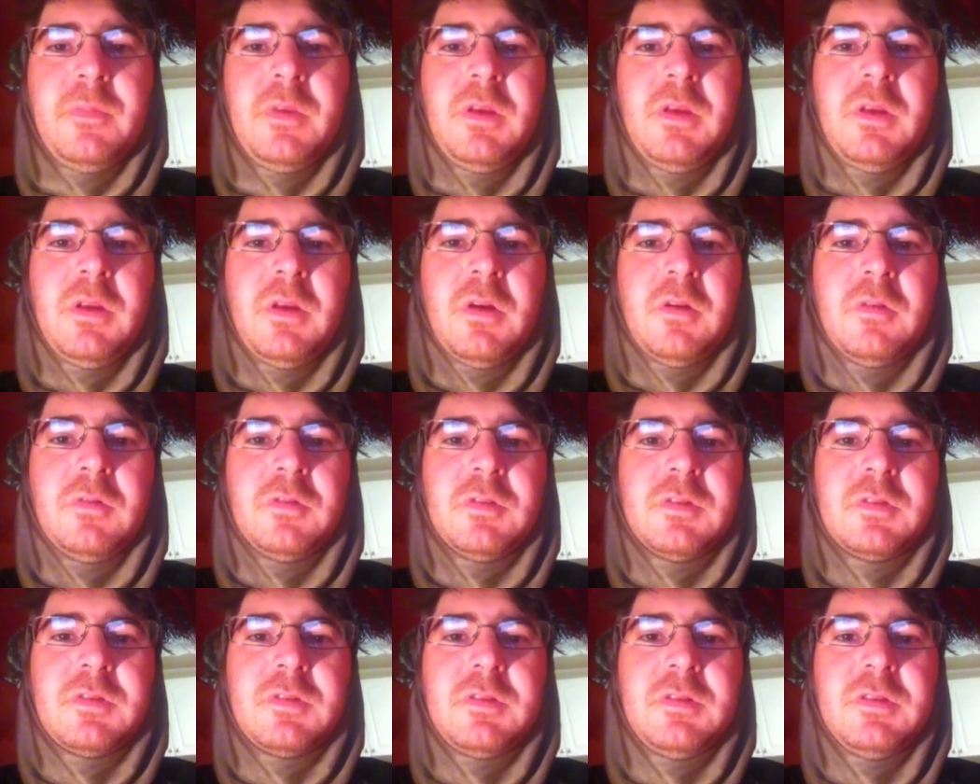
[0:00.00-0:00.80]
You know,
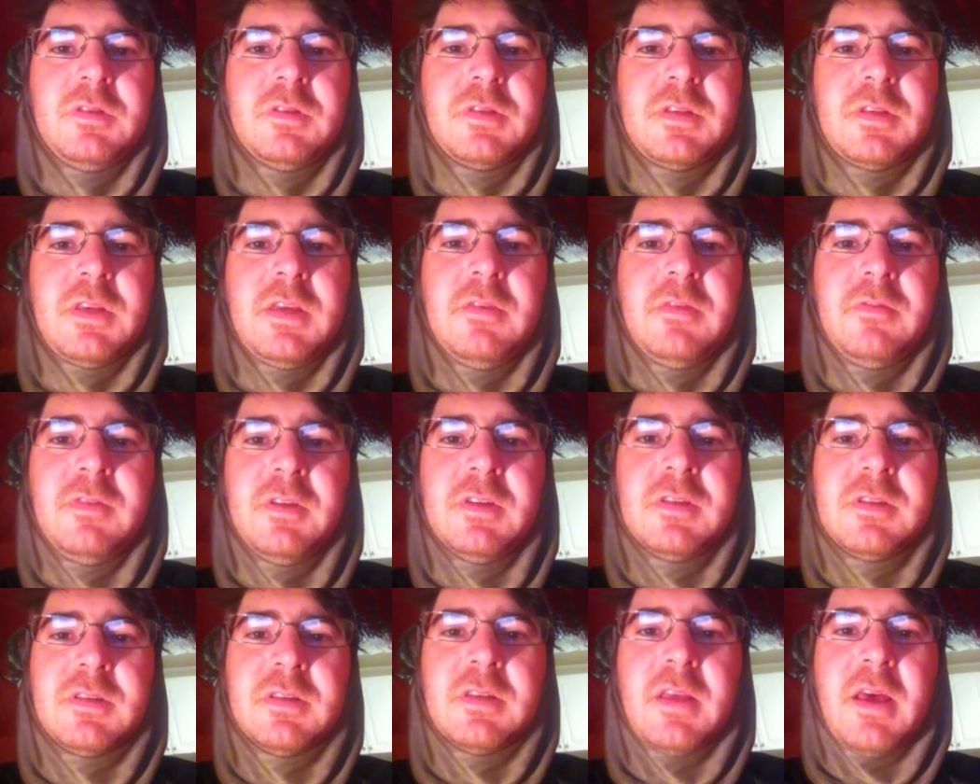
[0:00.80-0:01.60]
just give
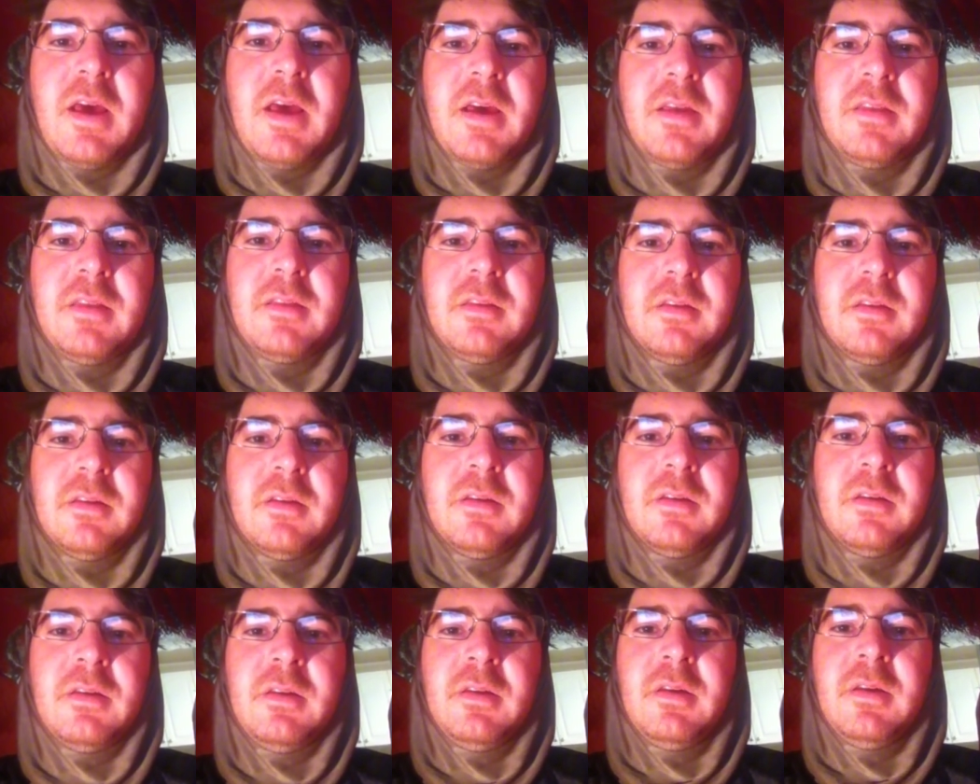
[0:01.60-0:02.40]
into that.
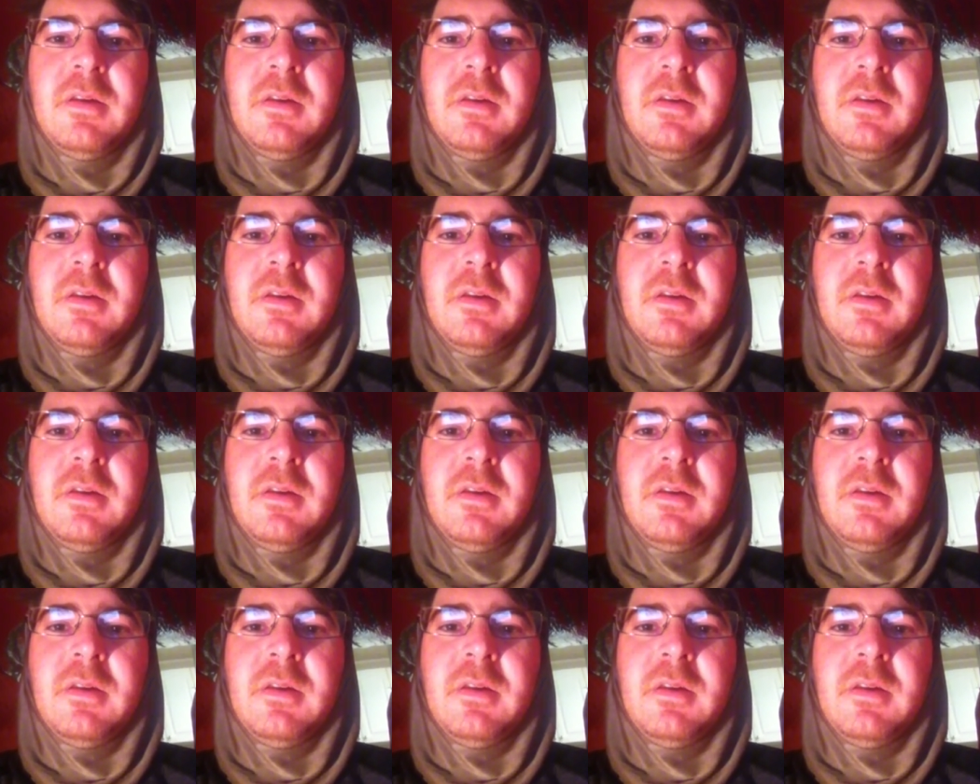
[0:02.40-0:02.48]
The